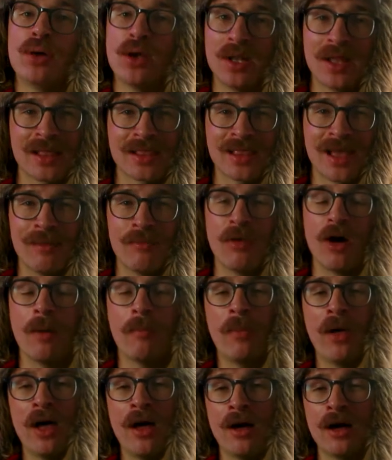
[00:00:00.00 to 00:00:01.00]
pulling them
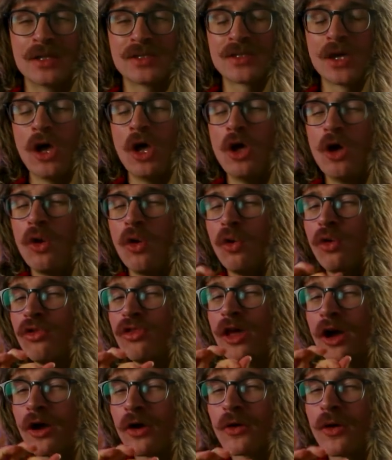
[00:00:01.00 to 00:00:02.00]
apart.
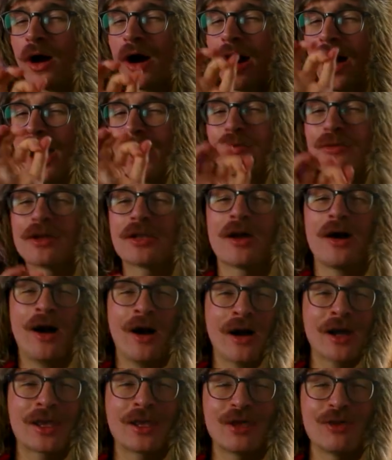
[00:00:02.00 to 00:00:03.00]
Although I would
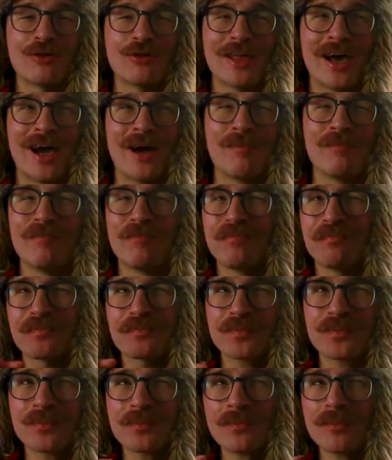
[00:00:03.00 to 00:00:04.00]
argue that
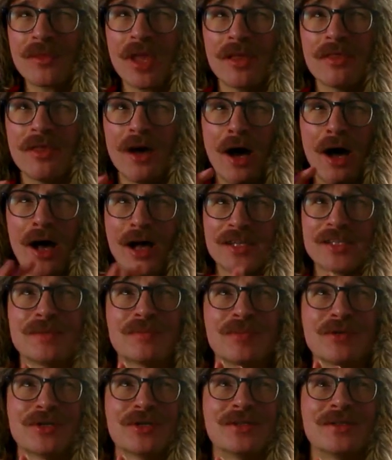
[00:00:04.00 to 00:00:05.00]
the
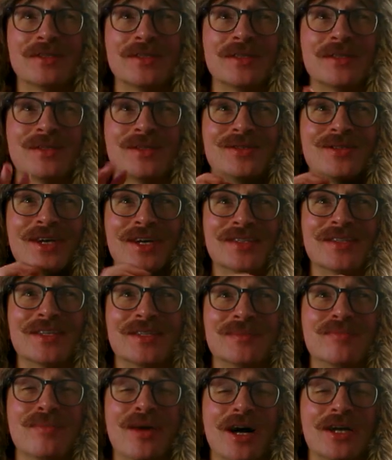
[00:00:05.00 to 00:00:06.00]
husband does
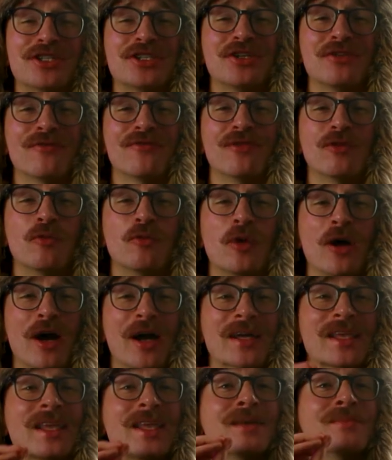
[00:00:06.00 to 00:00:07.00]
as much of the
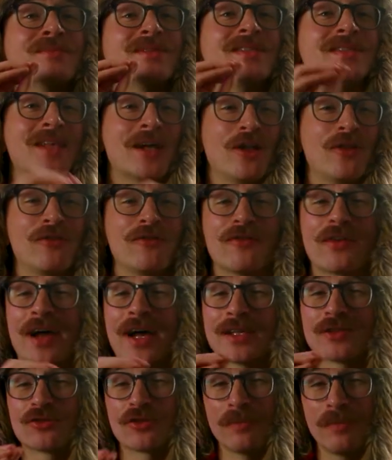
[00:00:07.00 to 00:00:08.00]
work himself
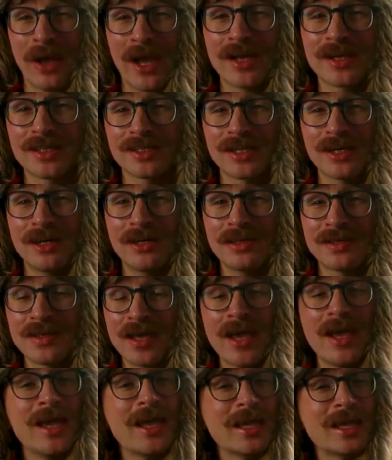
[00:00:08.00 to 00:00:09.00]
as Rebecca
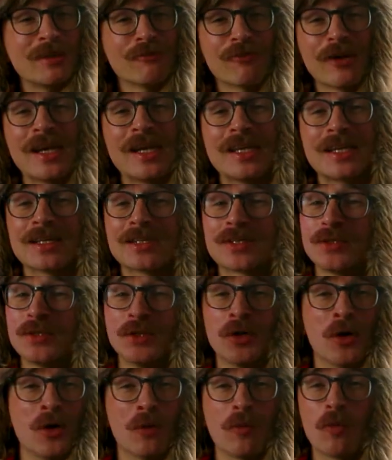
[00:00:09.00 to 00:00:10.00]
does. He really is
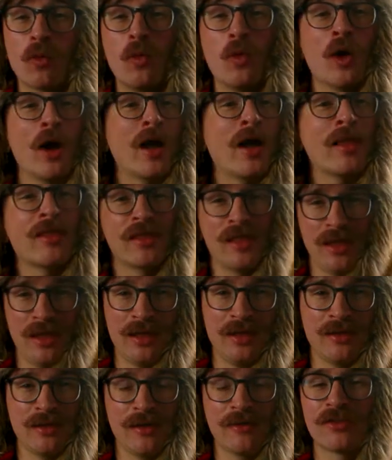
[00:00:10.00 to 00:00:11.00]
not
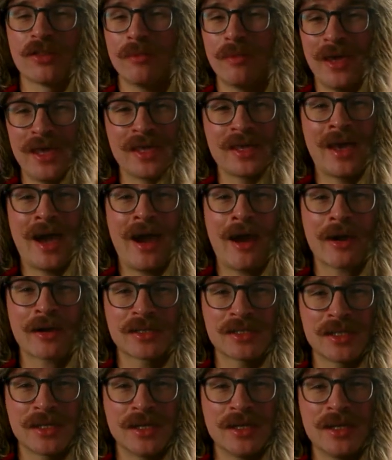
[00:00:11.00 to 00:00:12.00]
worthy of the main
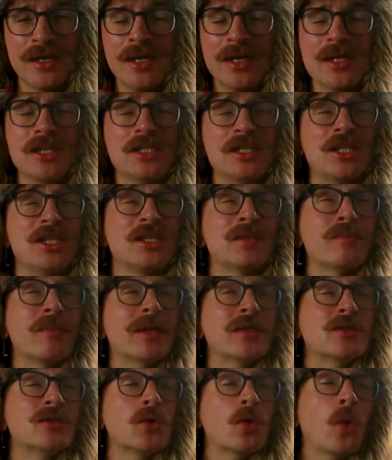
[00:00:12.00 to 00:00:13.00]
character. She
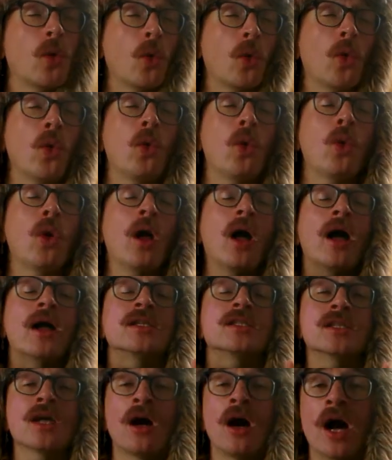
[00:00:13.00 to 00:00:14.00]
spends all her
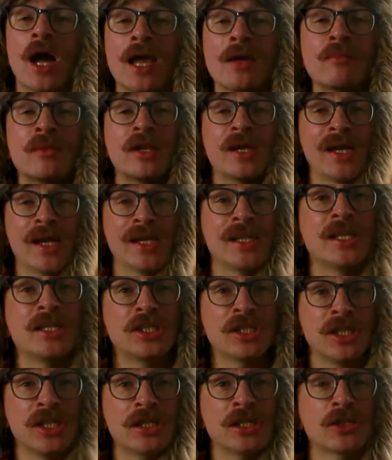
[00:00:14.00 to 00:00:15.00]
time and
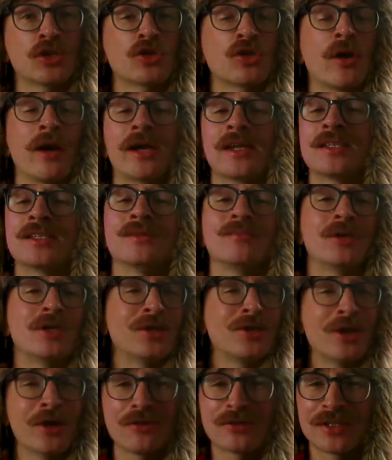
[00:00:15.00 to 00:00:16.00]
energy trying to be
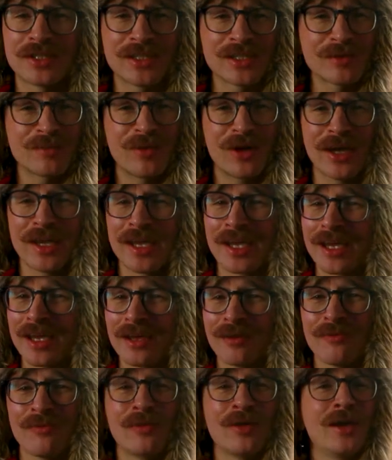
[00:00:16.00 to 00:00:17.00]
noticed by
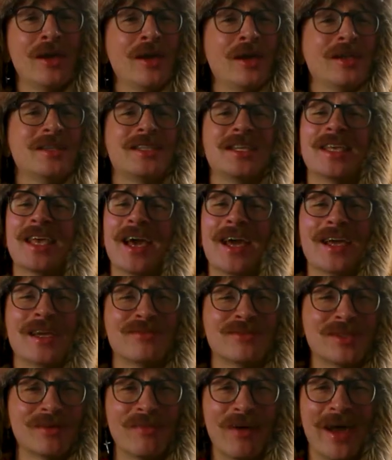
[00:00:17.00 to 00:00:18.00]
him, to get
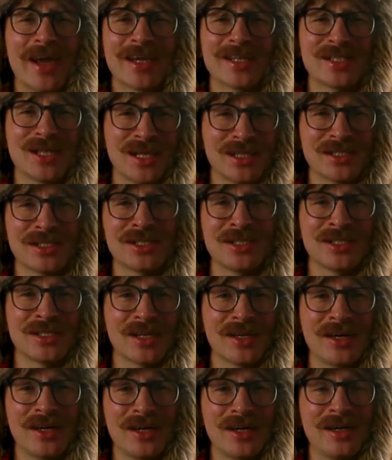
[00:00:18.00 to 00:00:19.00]
him to pay attention
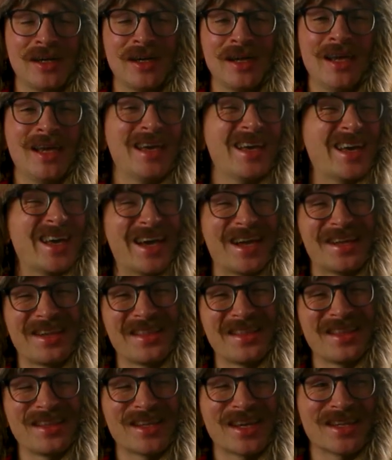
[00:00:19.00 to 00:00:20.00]
to her, and
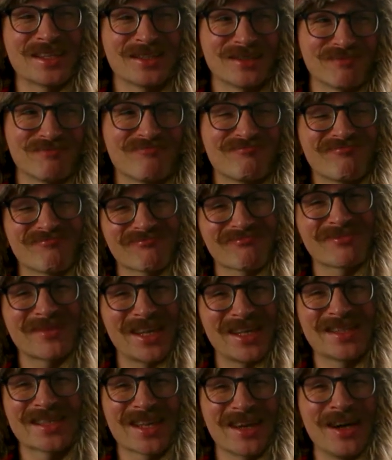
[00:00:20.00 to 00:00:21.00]
in the end,
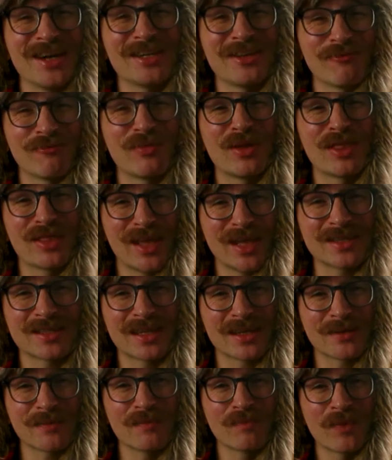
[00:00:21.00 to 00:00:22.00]
it's kind of
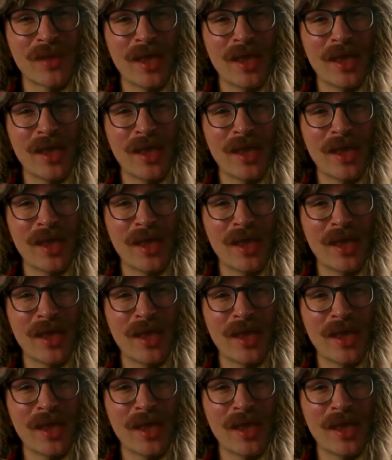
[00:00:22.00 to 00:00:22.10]
pathetic.